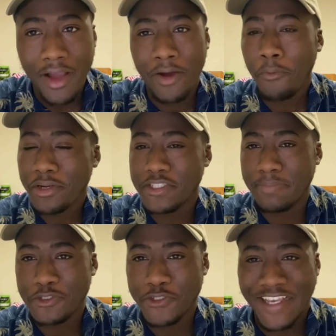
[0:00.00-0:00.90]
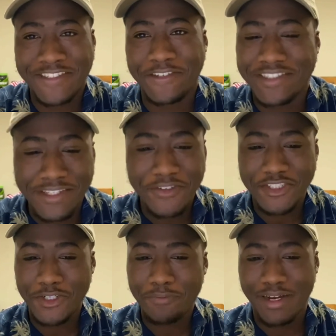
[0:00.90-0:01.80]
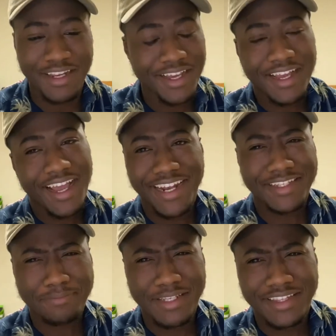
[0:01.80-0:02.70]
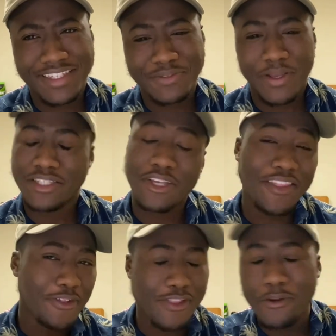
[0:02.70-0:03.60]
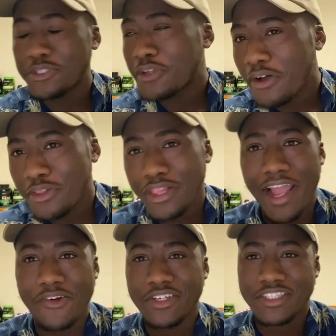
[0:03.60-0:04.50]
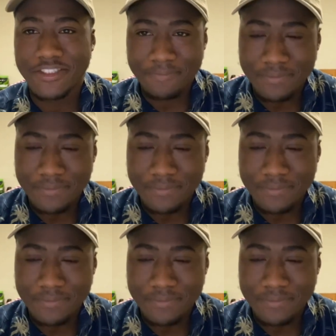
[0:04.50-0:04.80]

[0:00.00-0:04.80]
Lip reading: I want a special guest in your TV show, but I didn't mean it this way." So I thought that was hilarious.